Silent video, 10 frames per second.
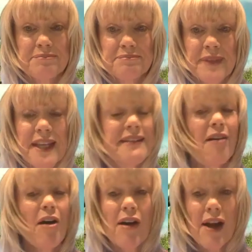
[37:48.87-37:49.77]
in
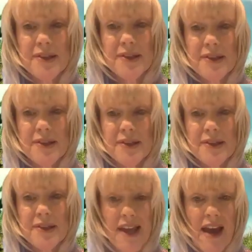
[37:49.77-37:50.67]
all kinds of
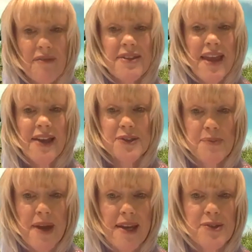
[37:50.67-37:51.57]
settings, having that
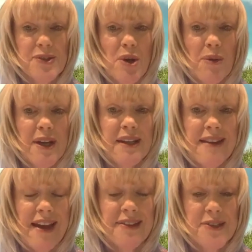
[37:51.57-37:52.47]
space, knowing
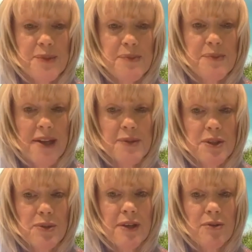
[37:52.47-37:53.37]
that space
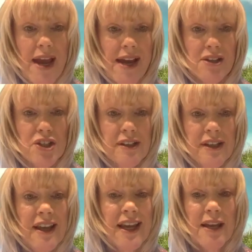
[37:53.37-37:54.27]
between
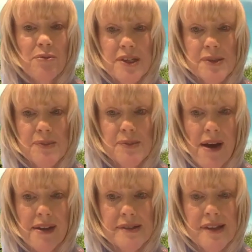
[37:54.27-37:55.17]
reaction and
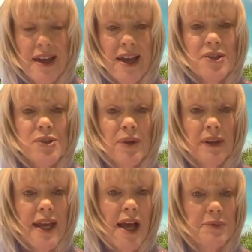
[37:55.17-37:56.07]
response has
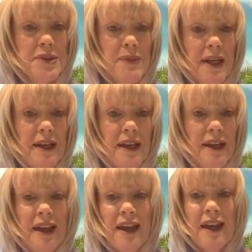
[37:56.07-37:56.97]
really helped me
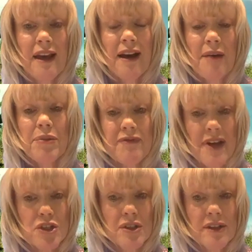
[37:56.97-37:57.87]

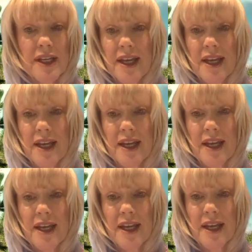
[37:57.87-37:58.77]
professionally and
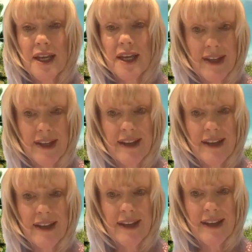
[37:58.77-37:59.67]

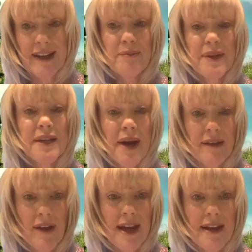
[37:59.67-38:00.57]
personally in my
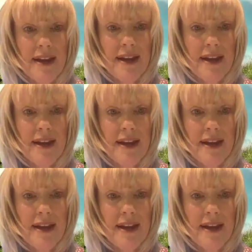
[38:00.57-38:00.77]
life.